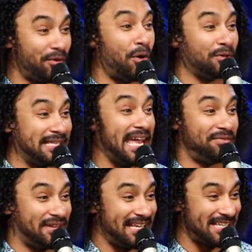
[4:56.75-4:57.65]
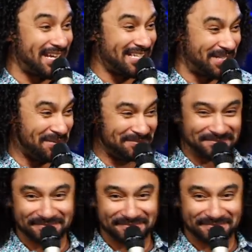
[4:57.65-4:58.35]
for Old Navy. That's awesome.